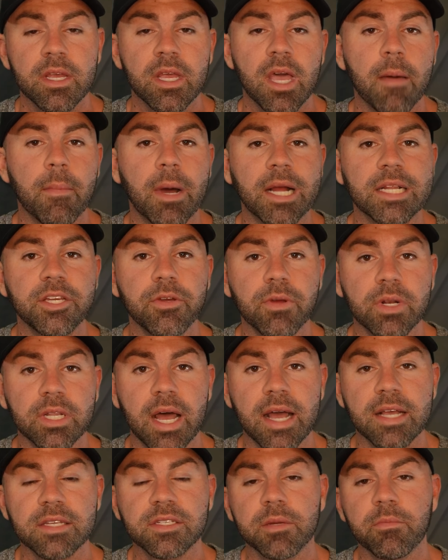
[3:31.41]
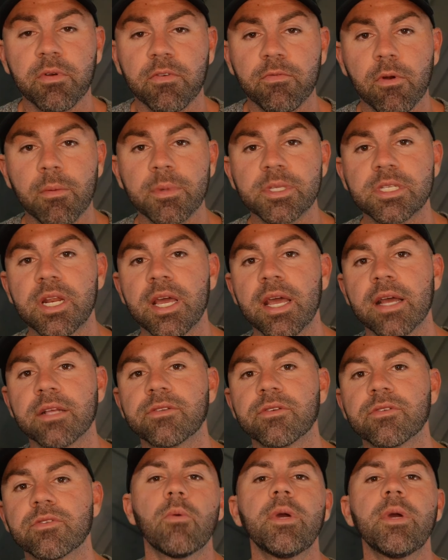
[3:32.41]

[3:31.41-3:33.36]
And by utilizing performance enhancers,